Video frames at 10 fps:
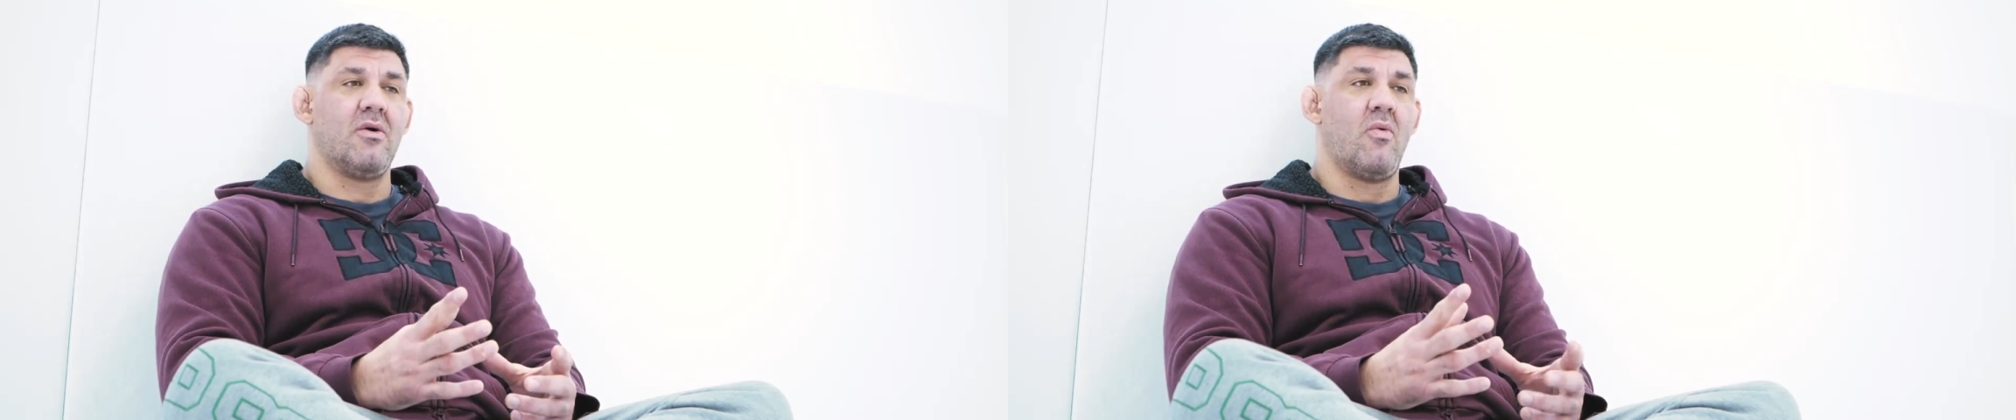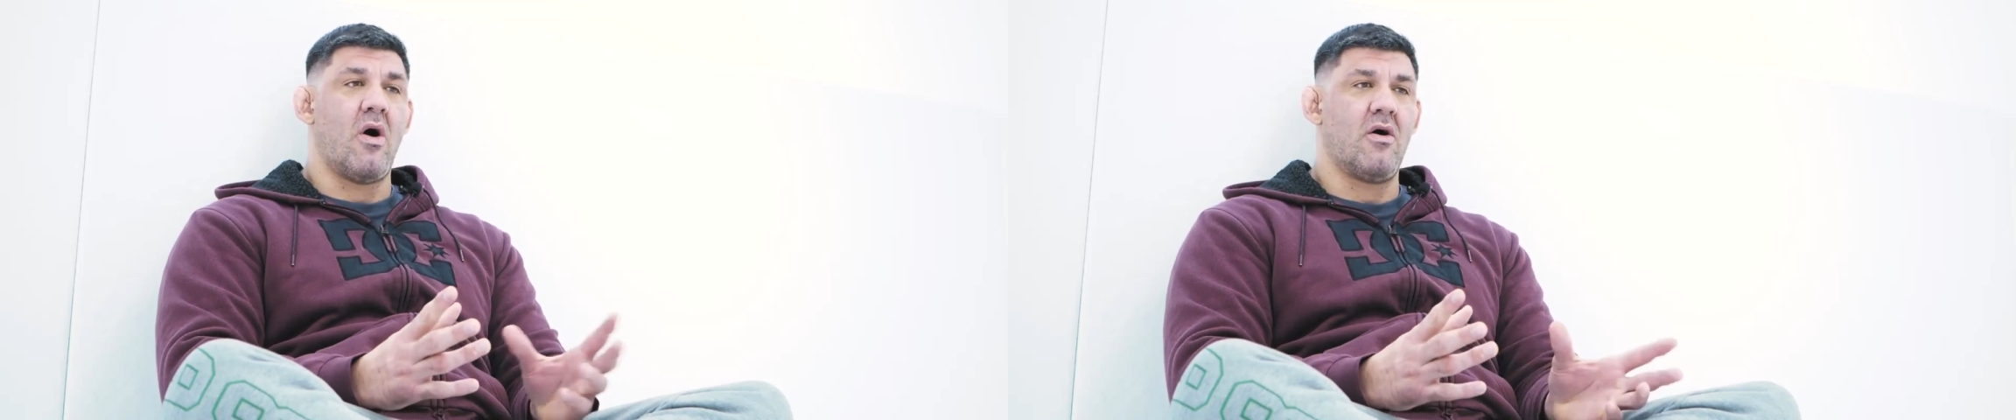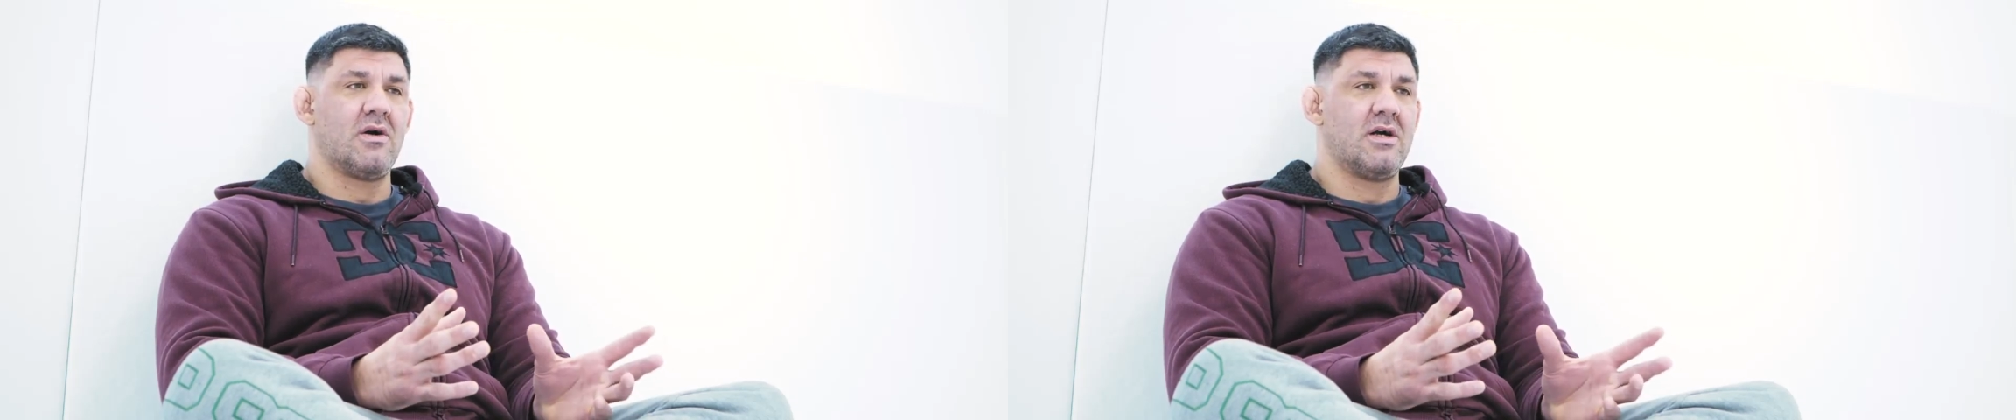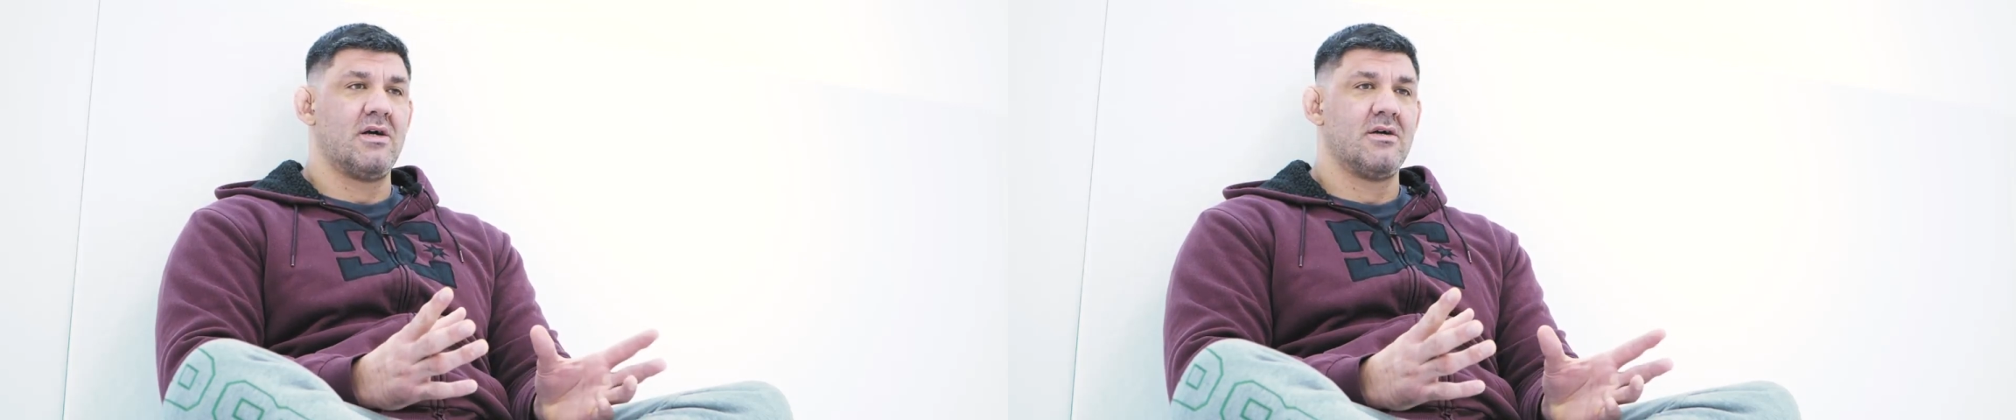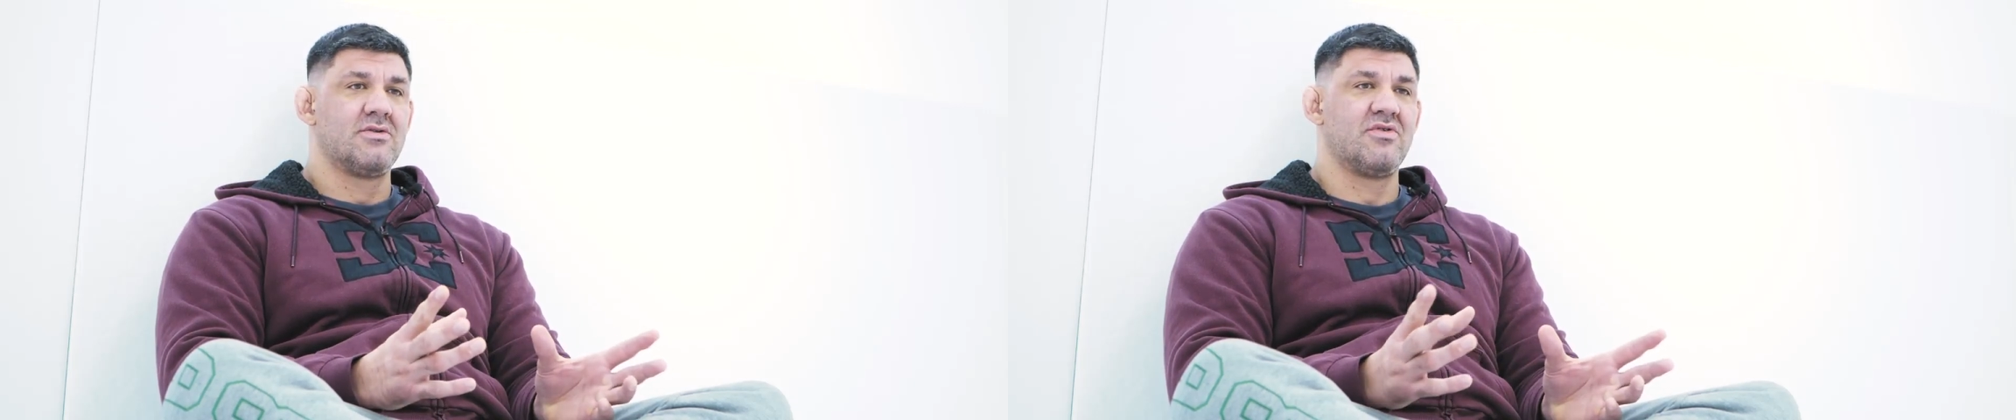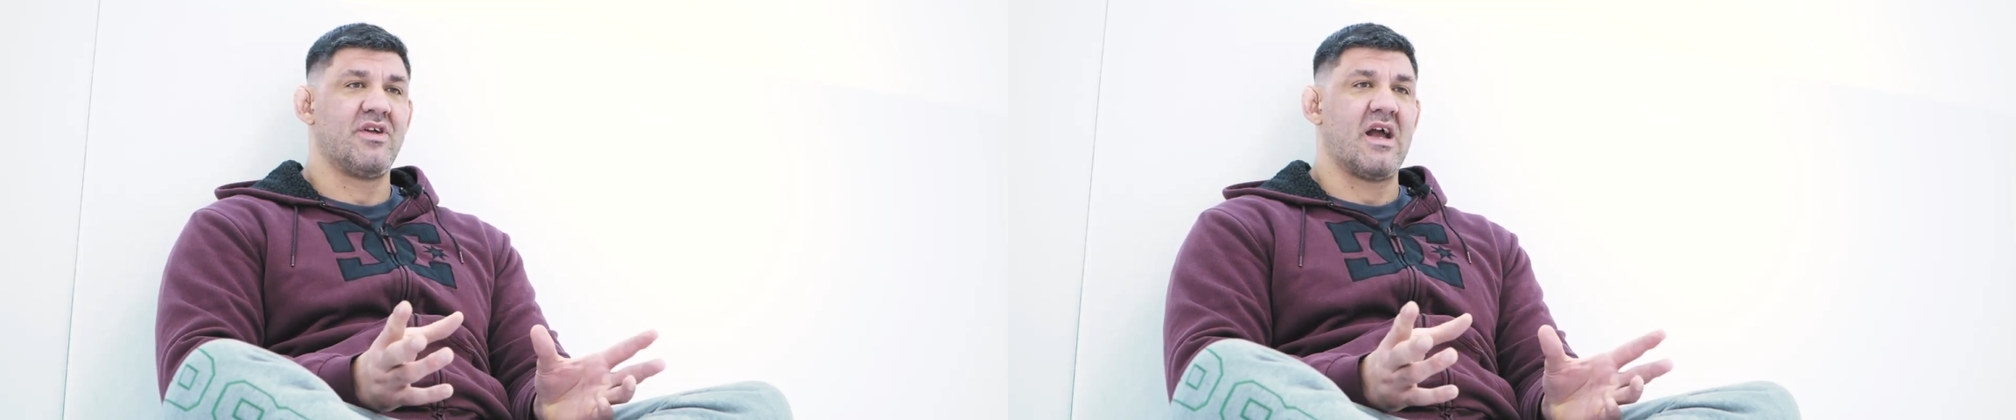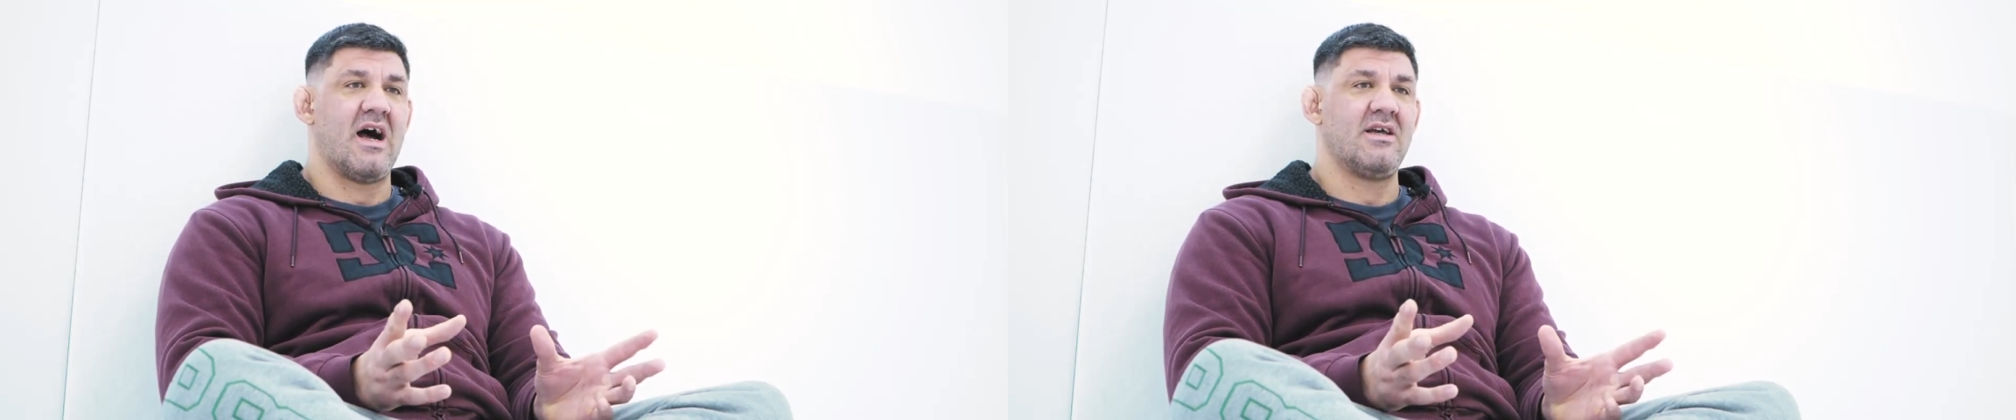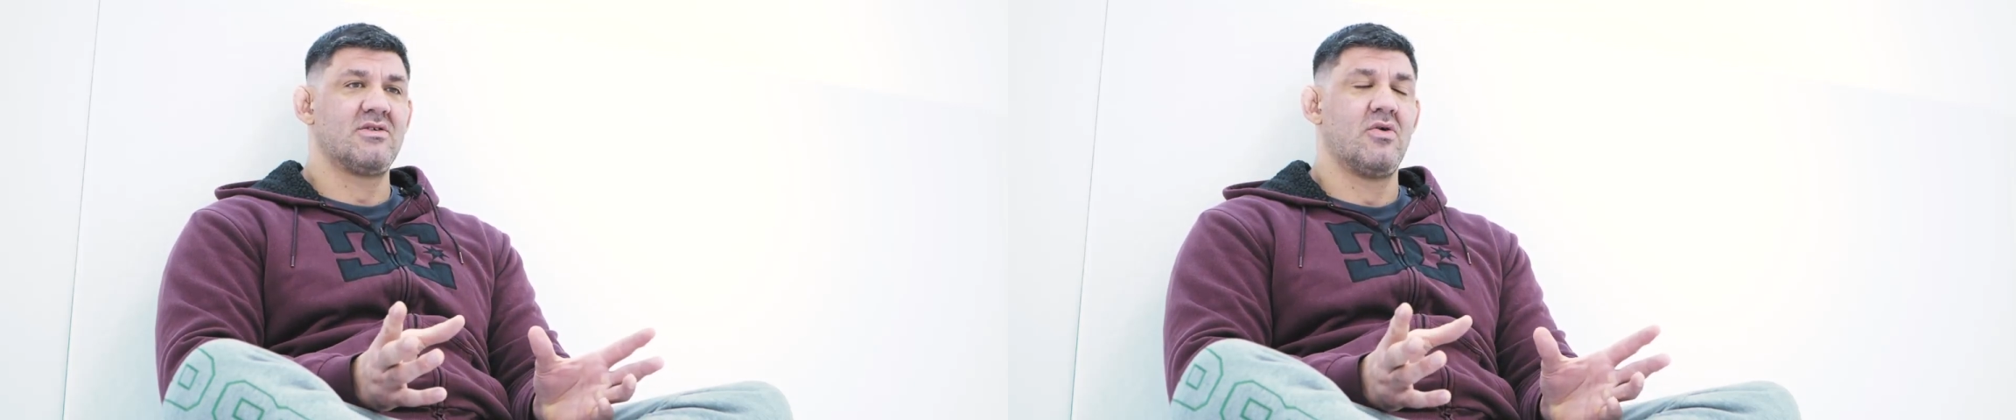walk to the
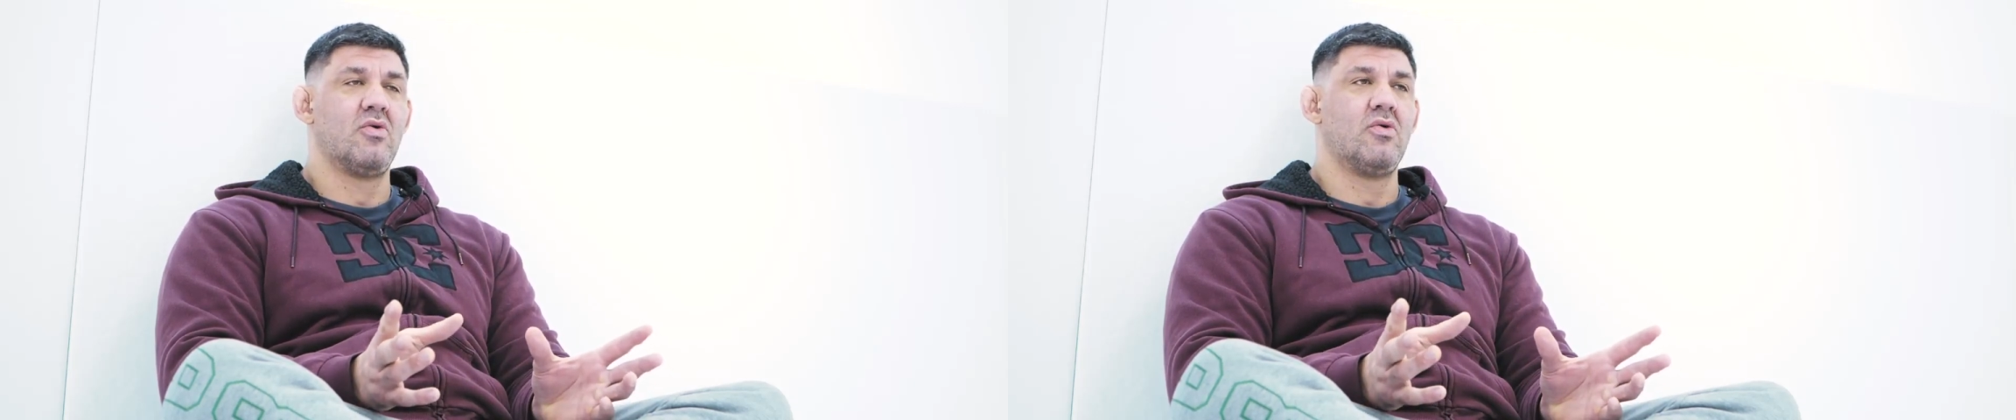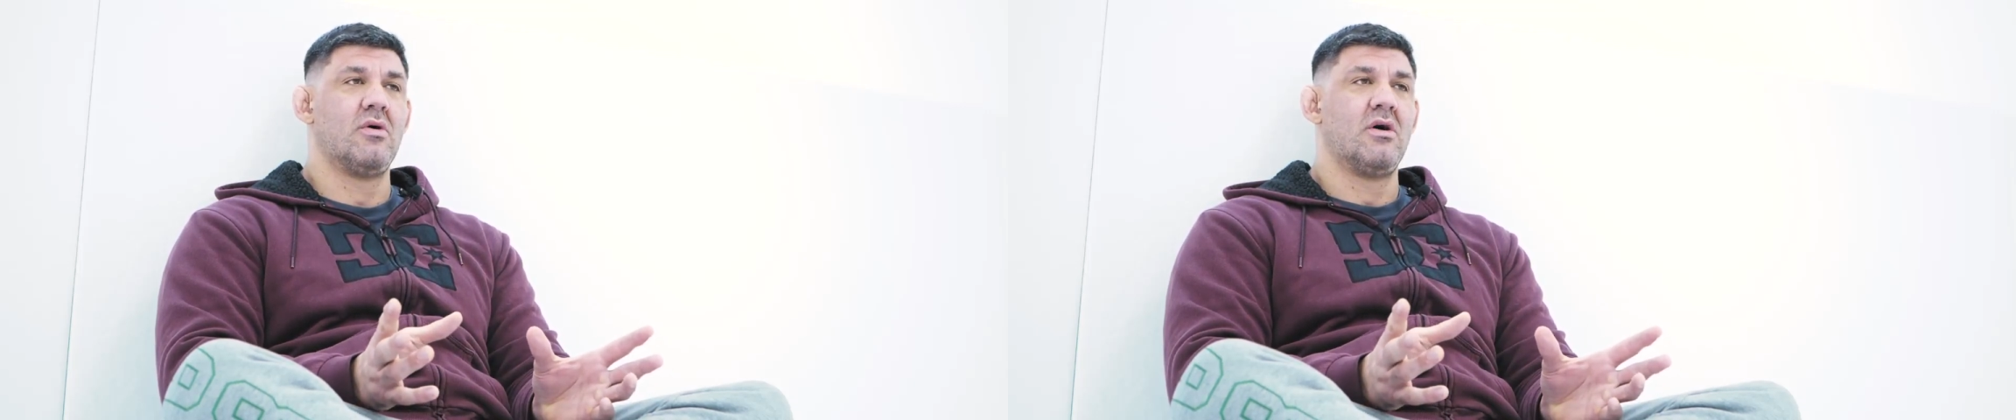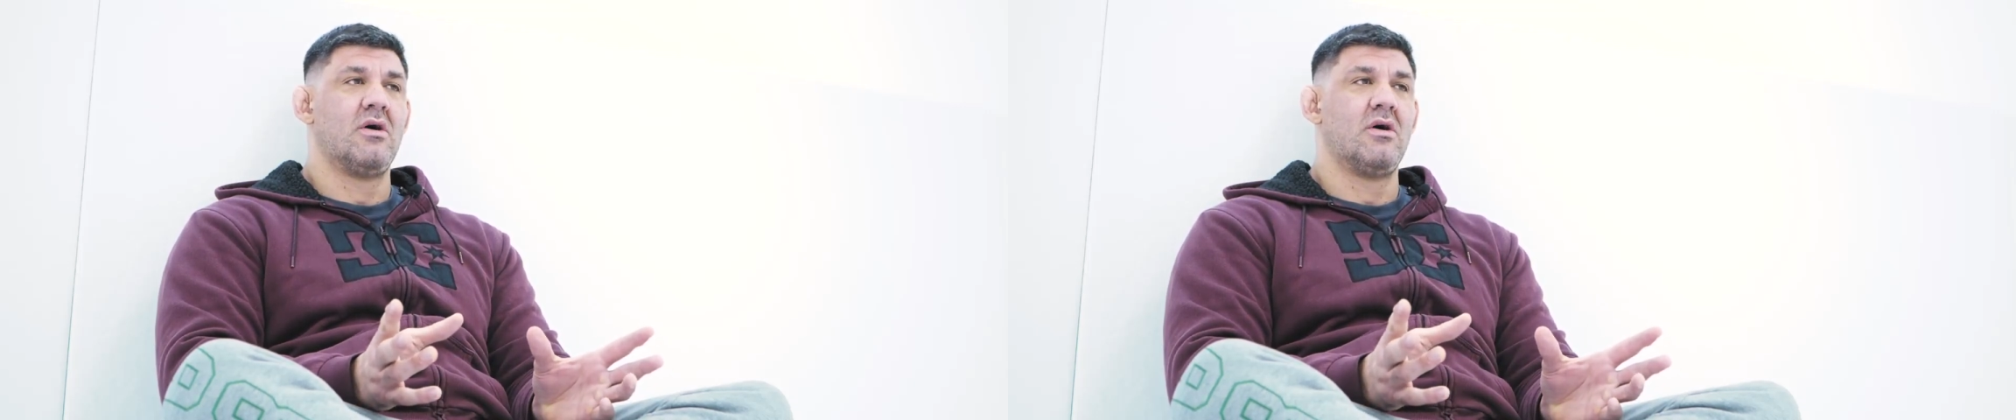guys who